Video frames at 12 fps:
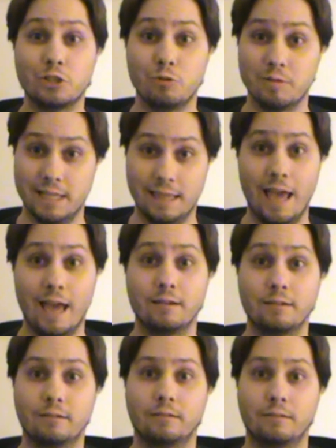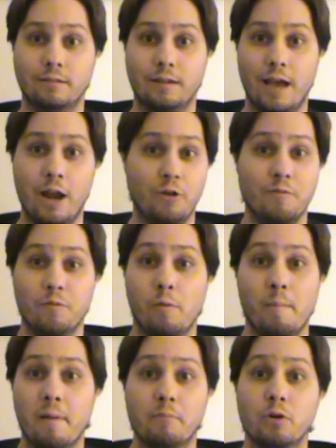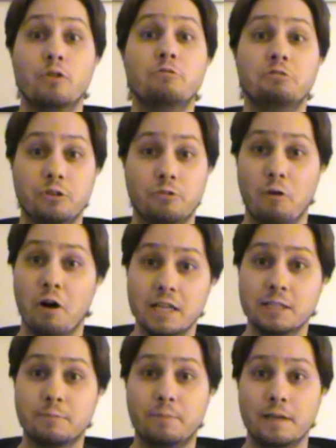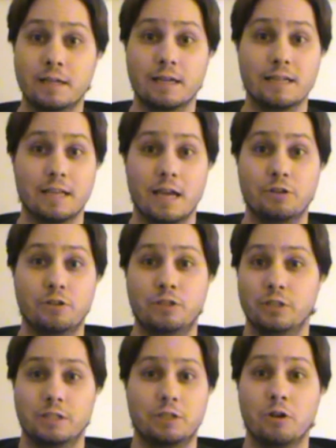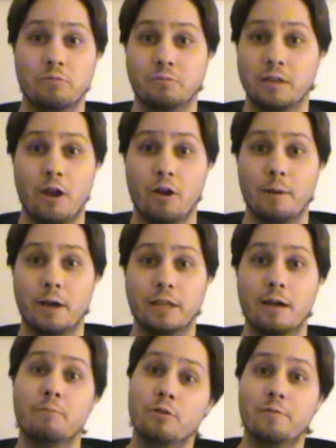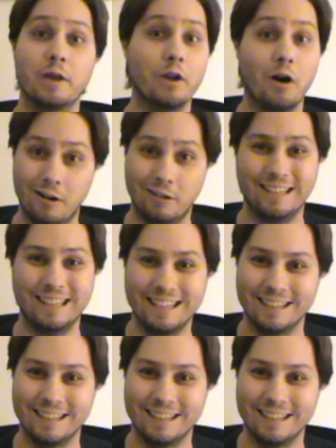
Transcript: She was in that. I don't even remember who she was because I just don't care about that movie at all.